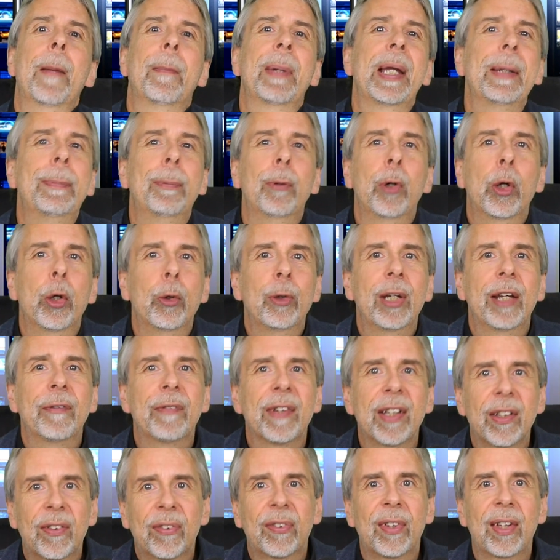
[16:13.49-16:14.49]
People who
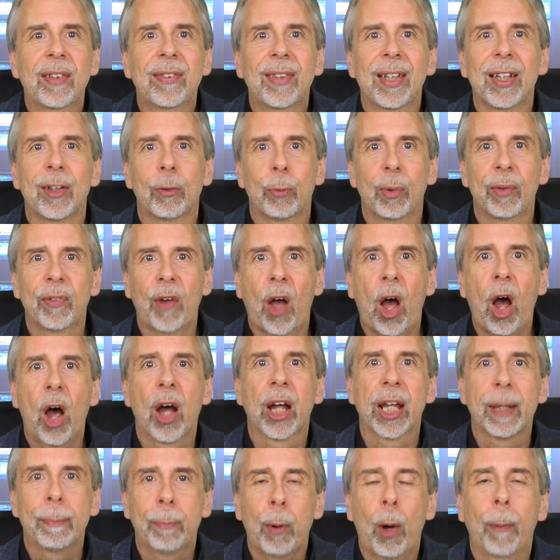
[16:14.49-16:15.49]
live in cities with
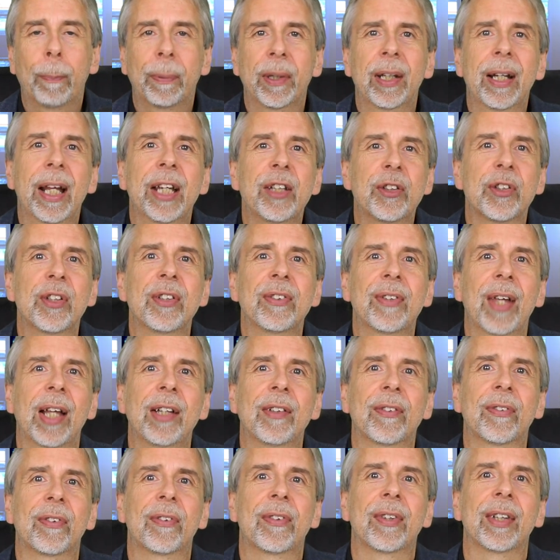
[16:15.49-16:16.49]
high population
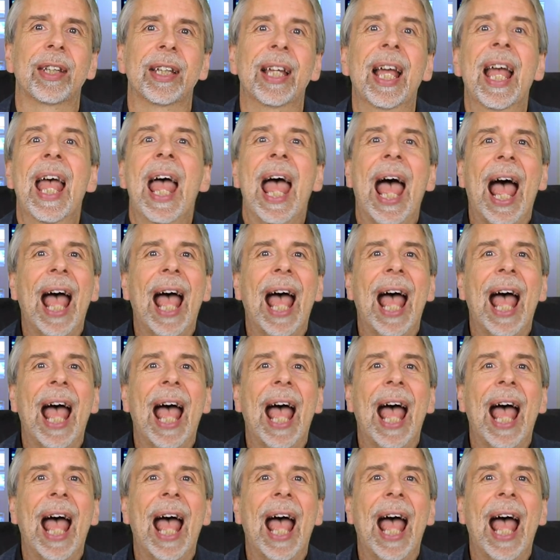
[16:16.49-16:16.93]
density.